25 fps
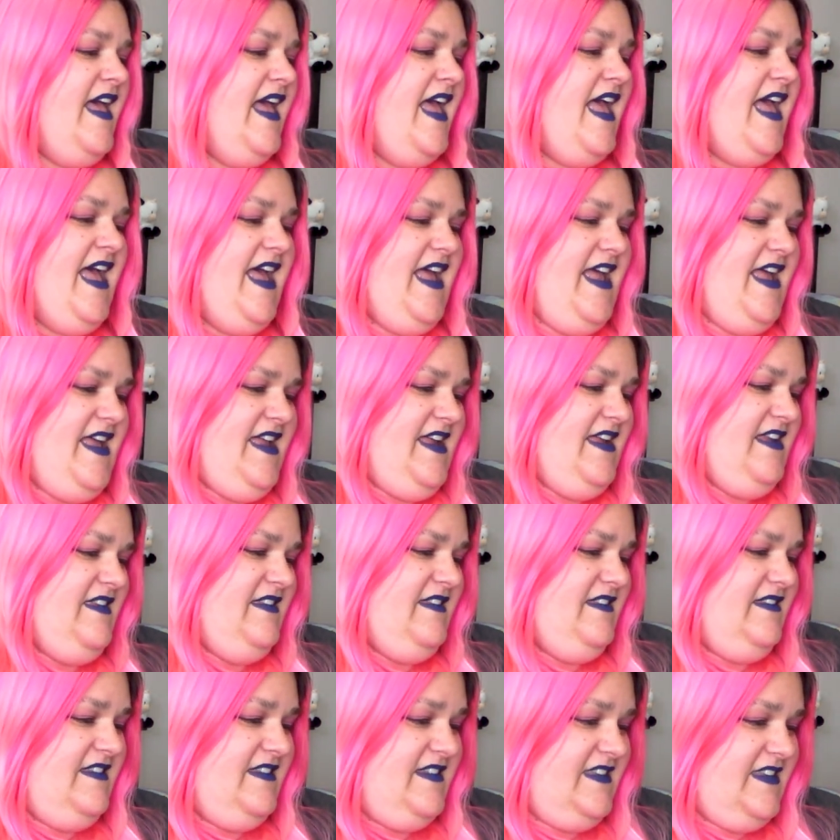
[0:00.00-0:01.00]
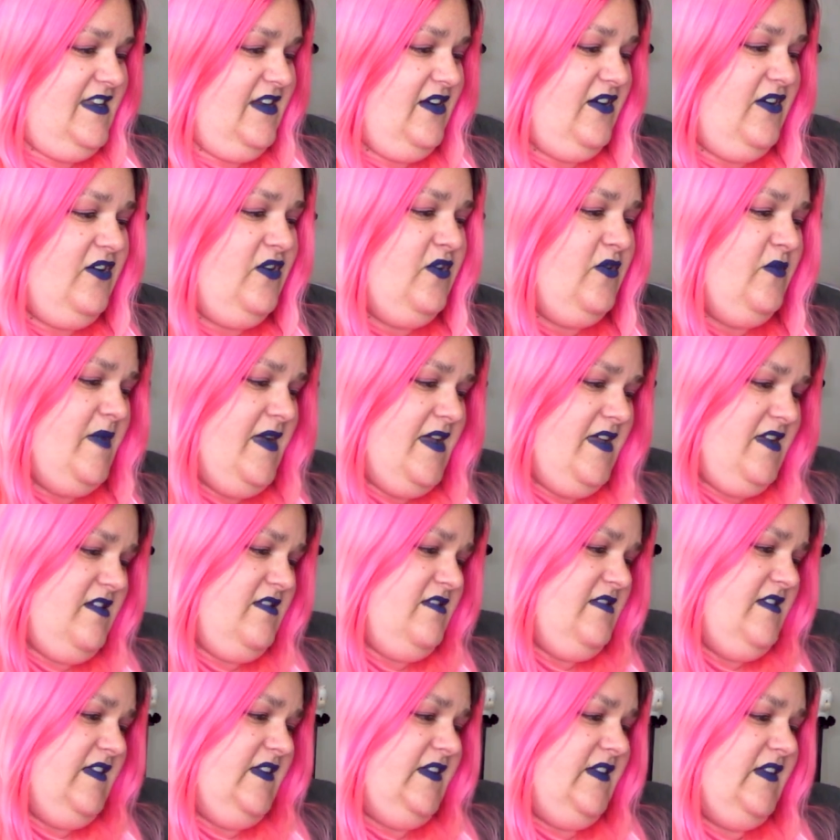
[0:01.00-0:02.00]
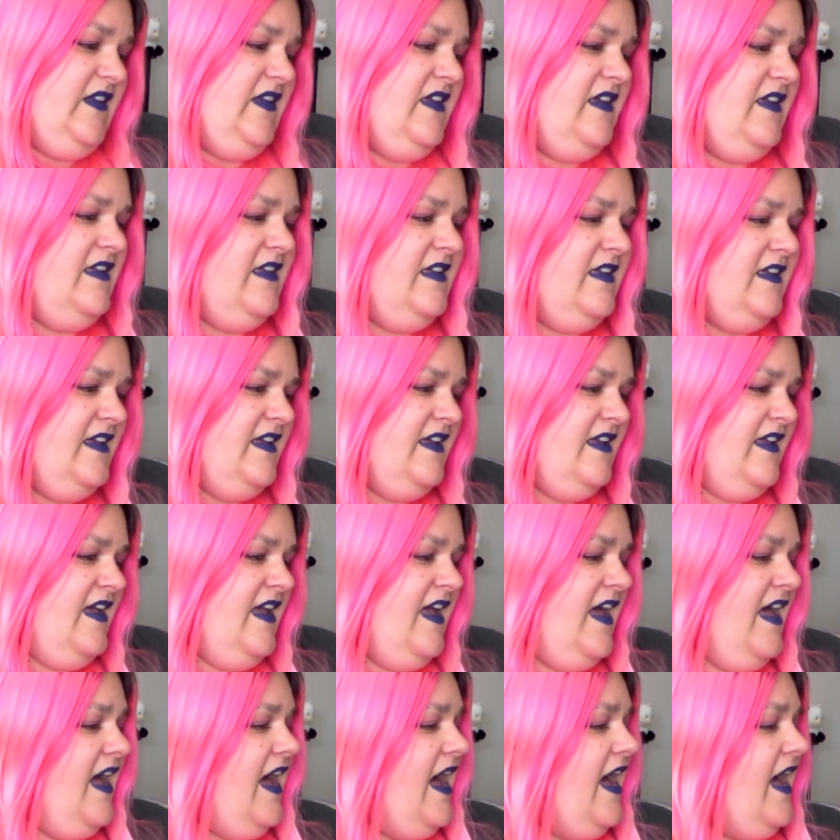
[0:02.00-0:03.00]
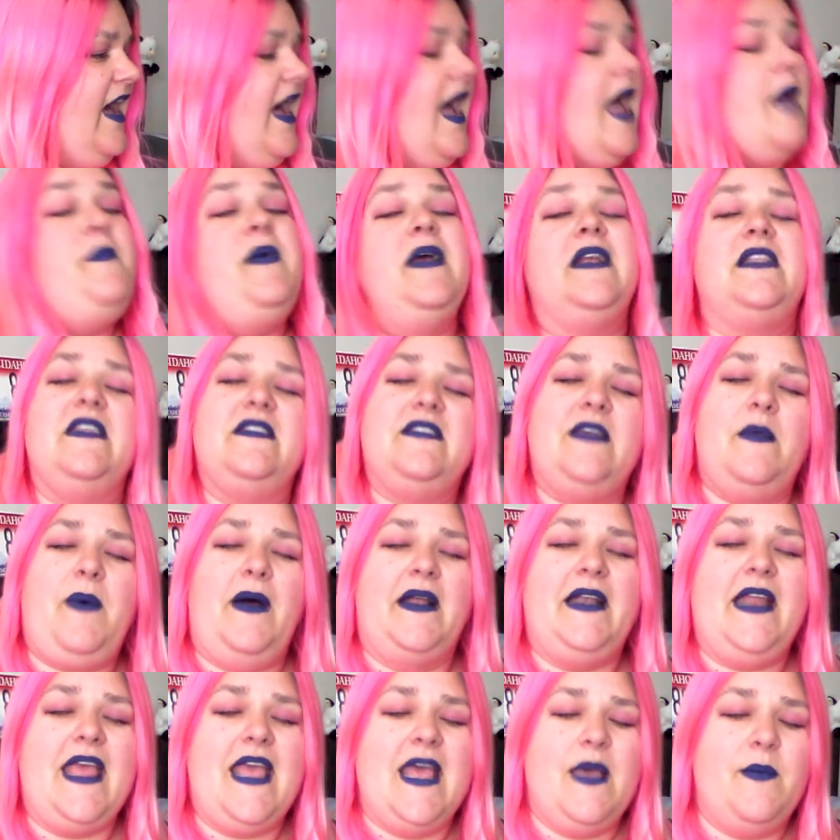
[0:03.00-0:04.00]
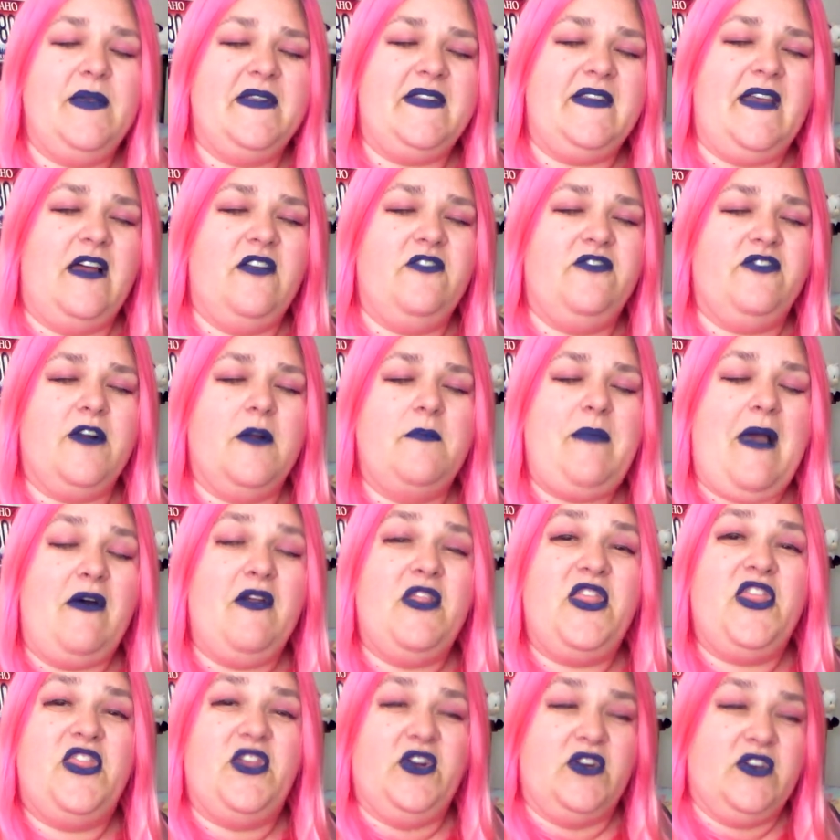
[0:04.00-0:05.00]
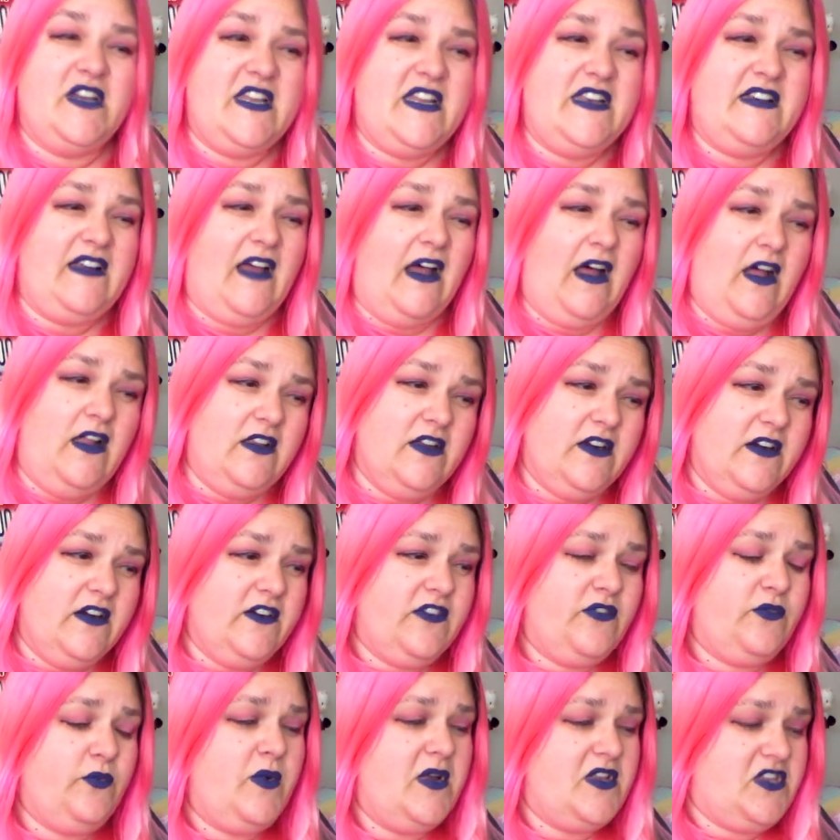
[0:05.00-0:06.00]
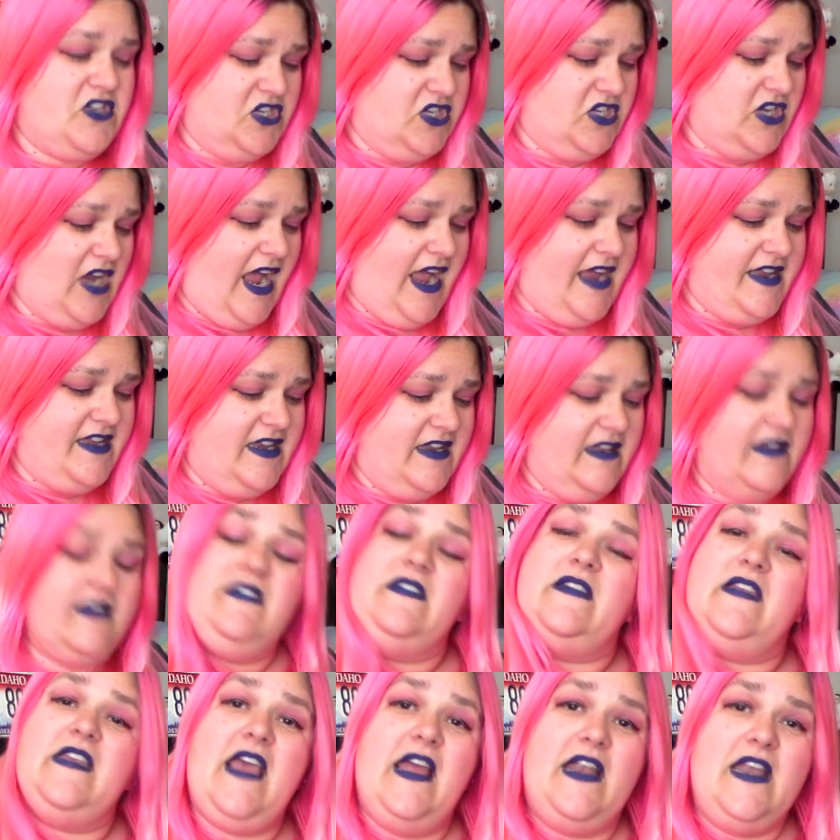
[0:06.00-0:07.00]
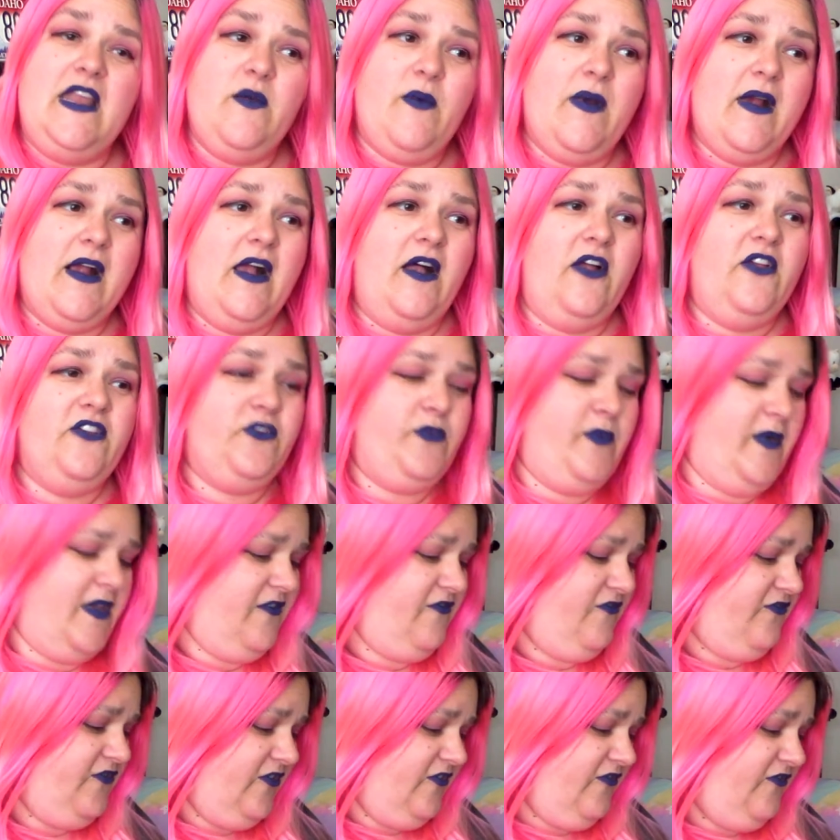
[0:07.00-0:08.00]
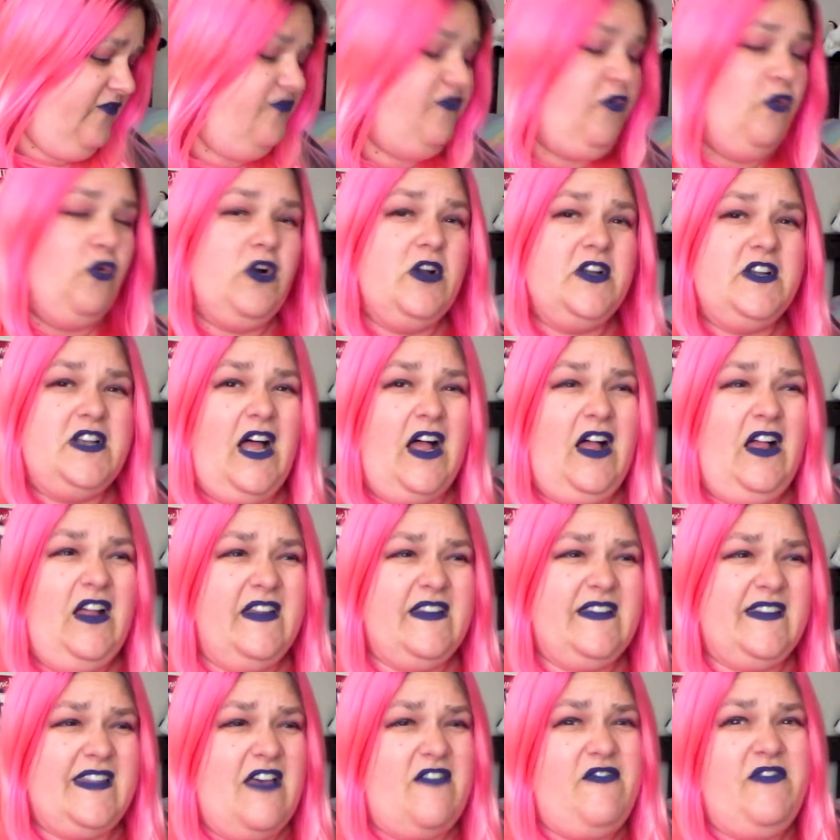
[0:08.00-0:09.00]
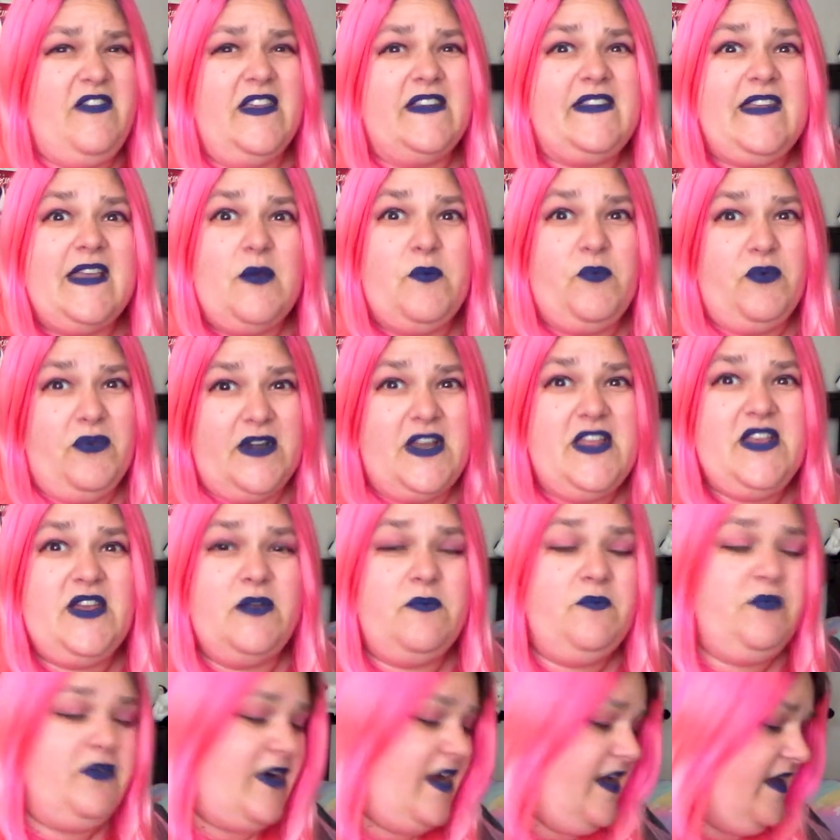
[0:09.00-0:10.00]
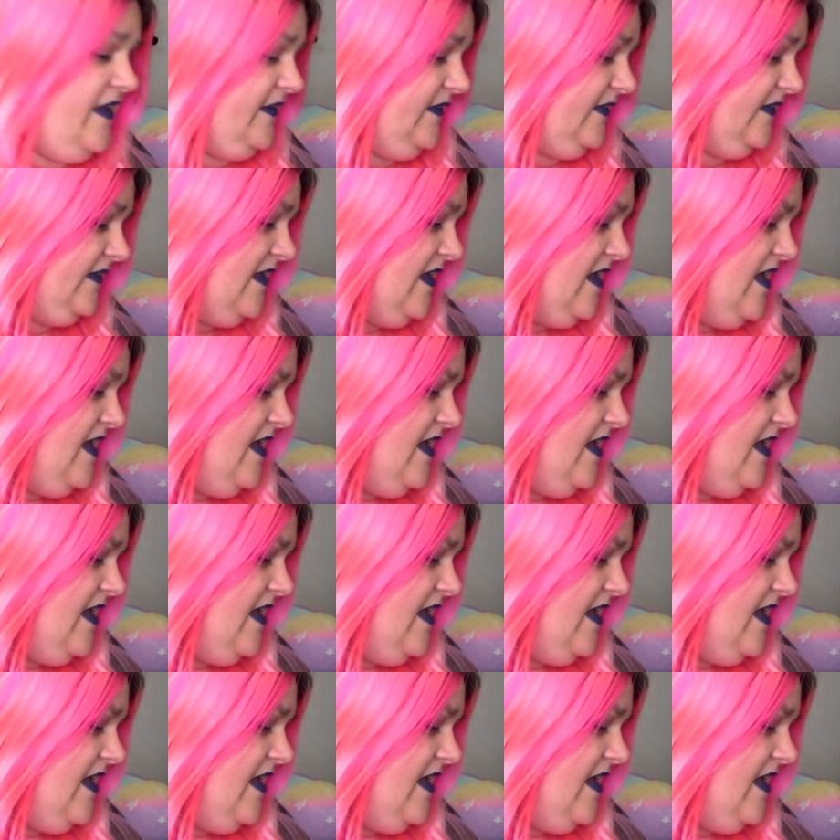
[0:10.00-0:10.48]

and oh my goodness. I picked this up on Amazon for about $30, which I didn't see anywhere else, but for 4 dolls, that feels like a pretty good price.